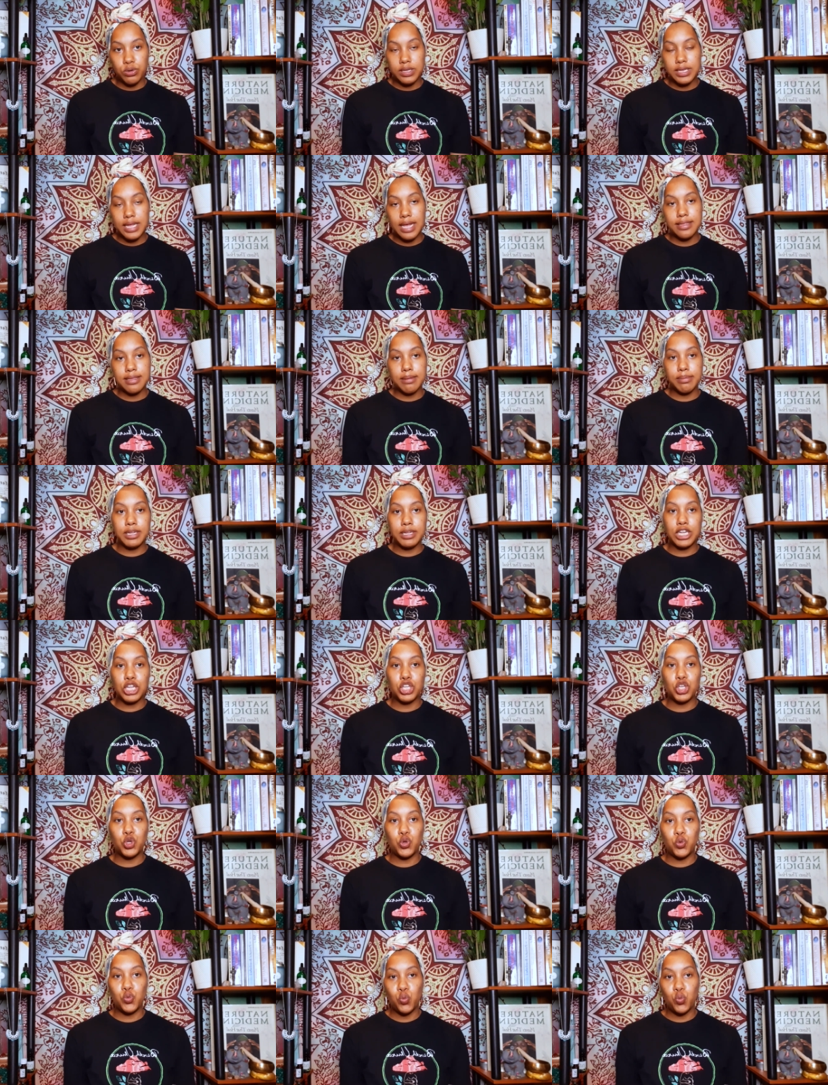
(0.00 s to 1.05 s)
It's not something
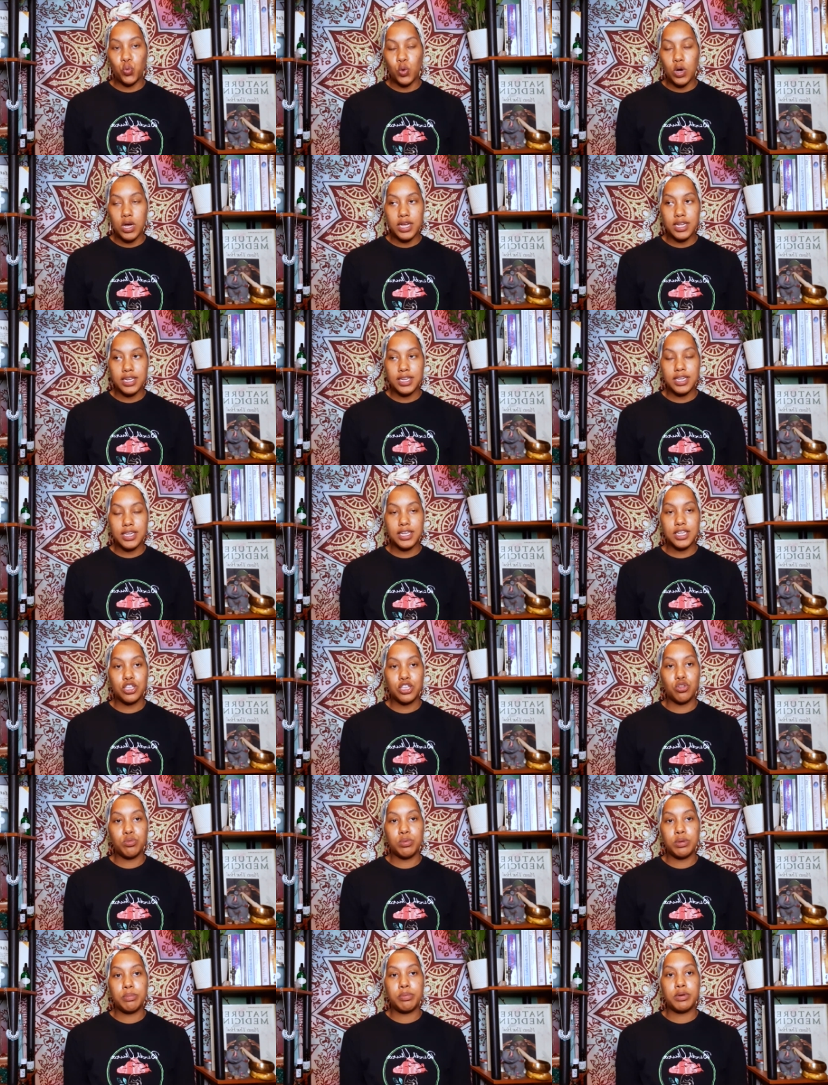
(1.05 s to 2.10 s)
that you want to
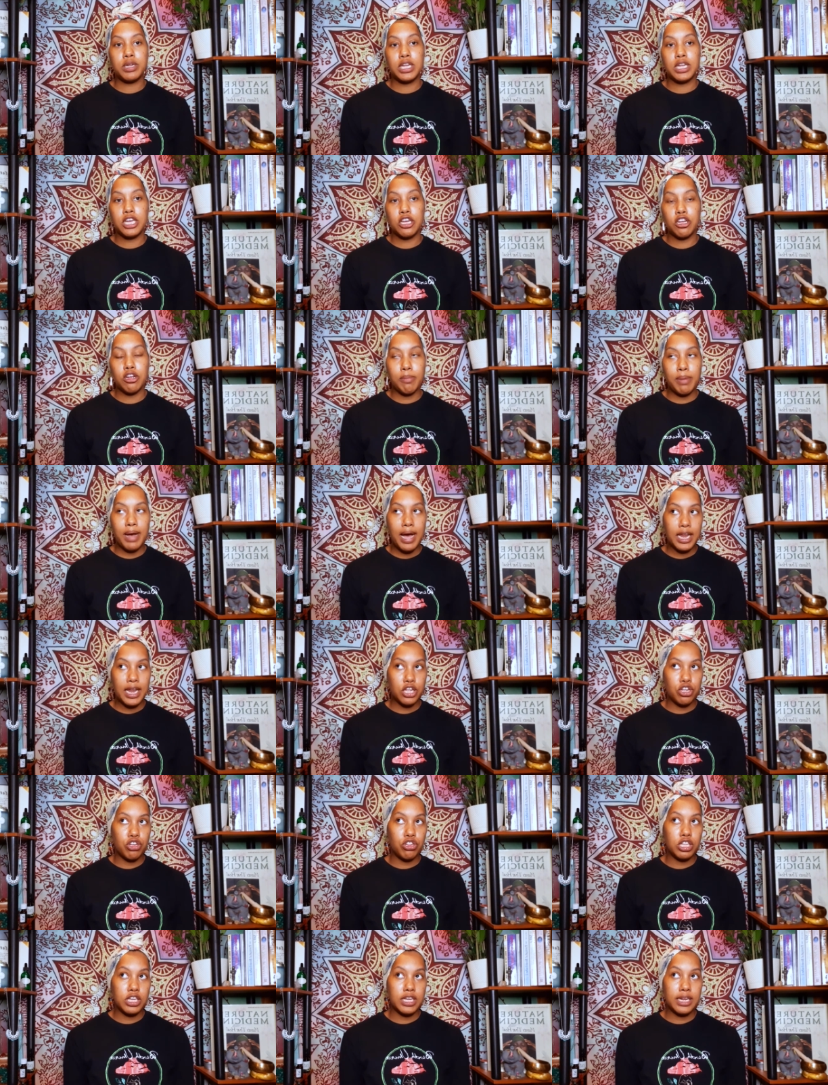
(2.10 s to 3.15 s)
be putting in your body.
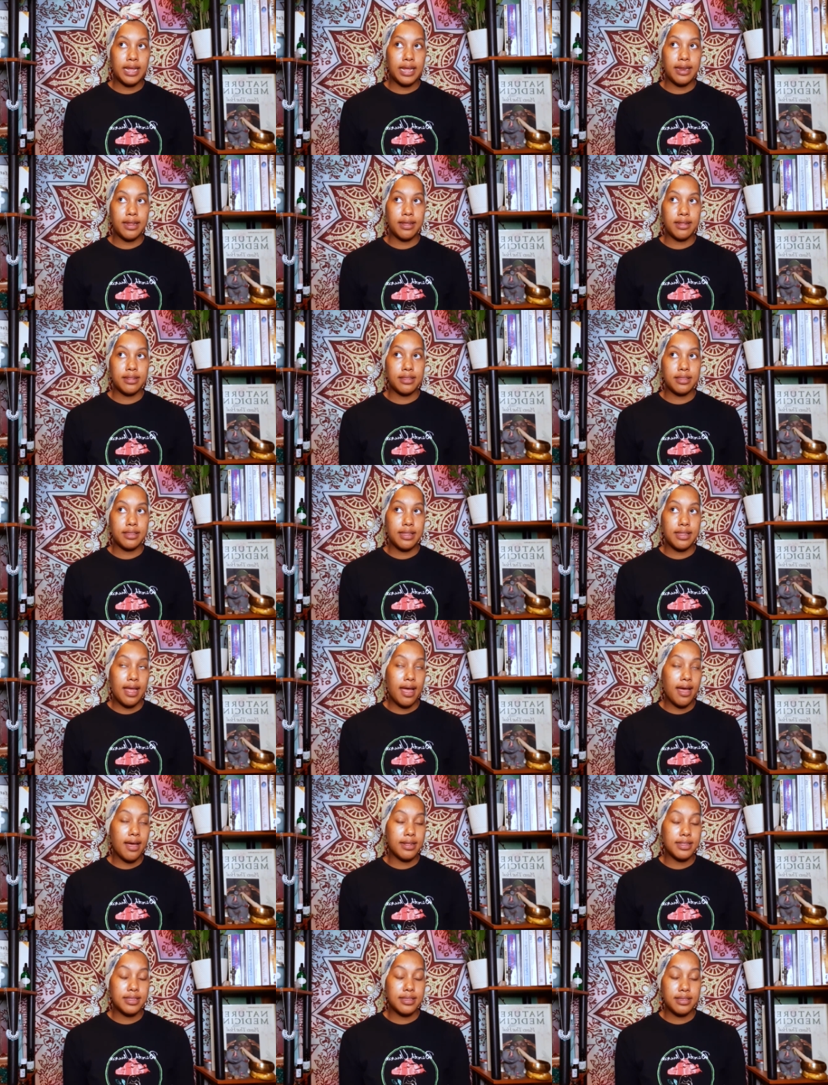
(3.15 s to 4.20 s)
You're looking at a,
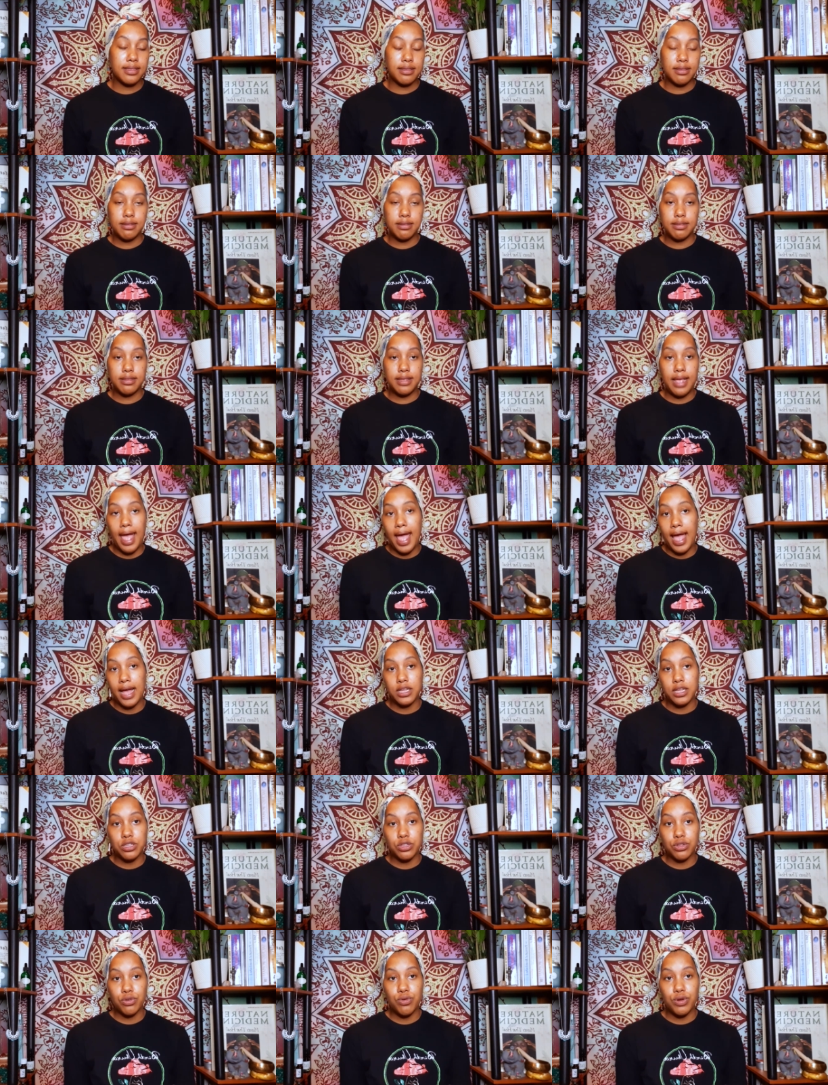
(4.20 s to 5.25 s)
a
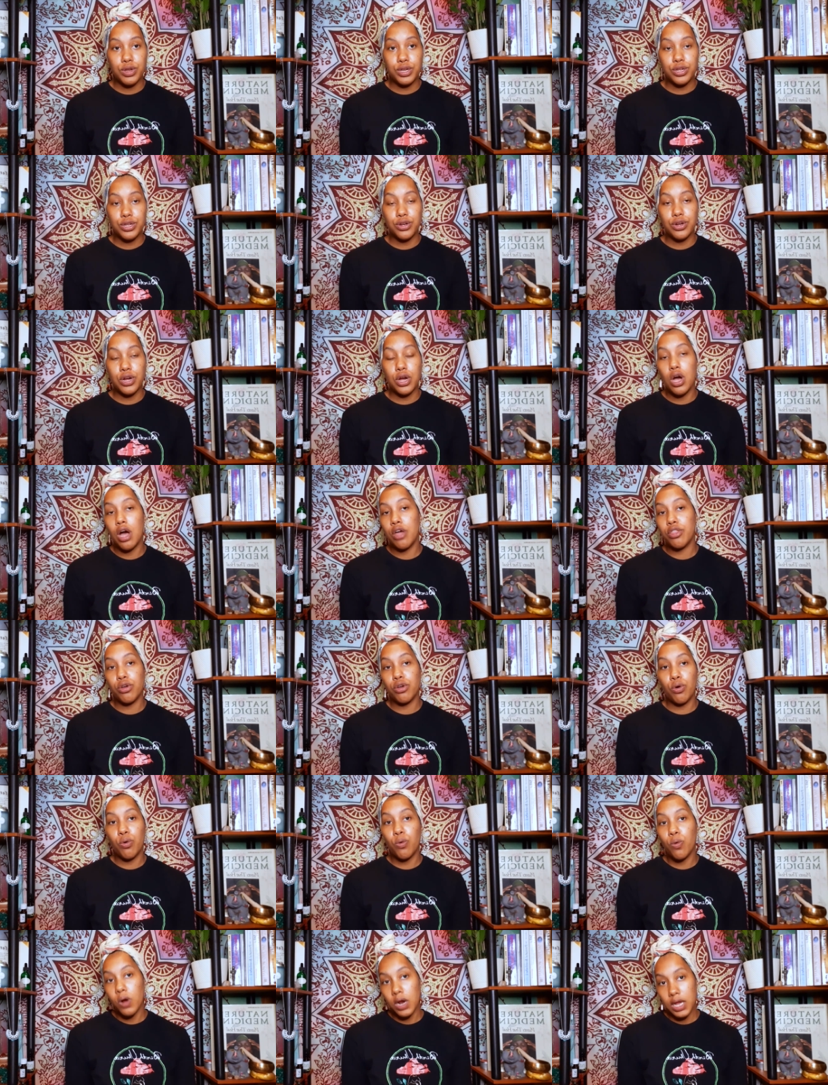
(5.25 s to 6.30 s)
tax on your other
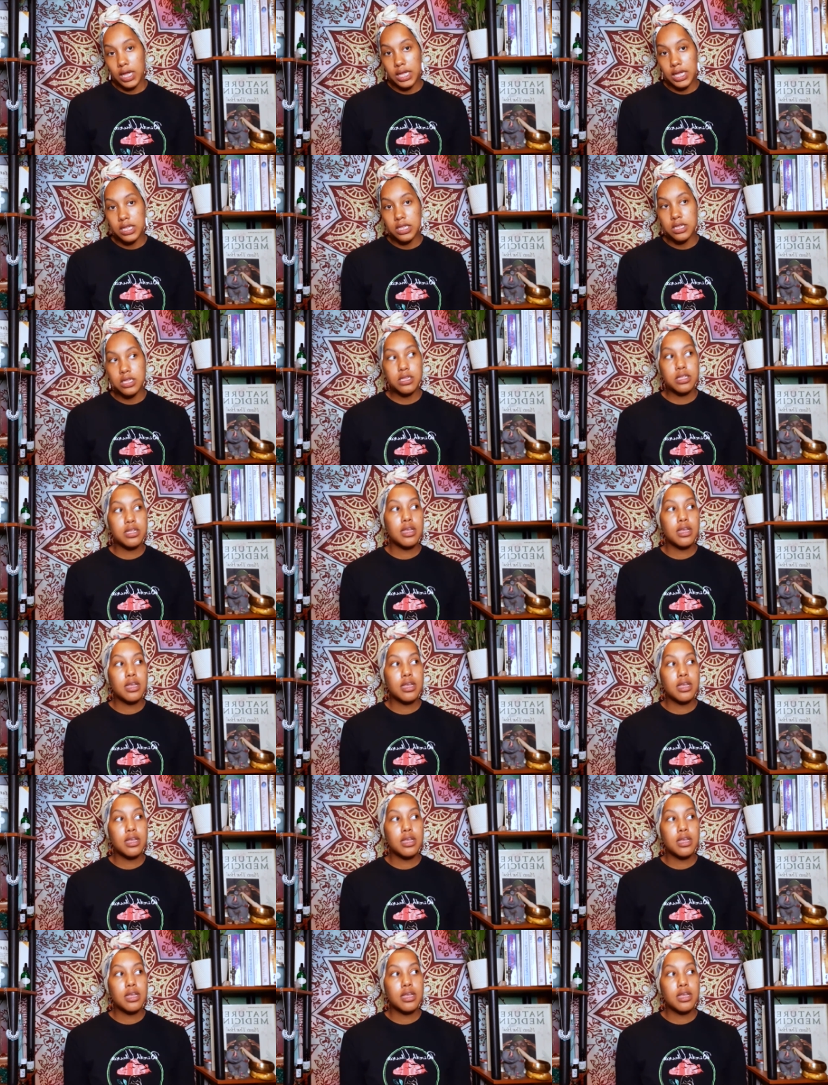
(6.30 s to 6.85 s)
organs.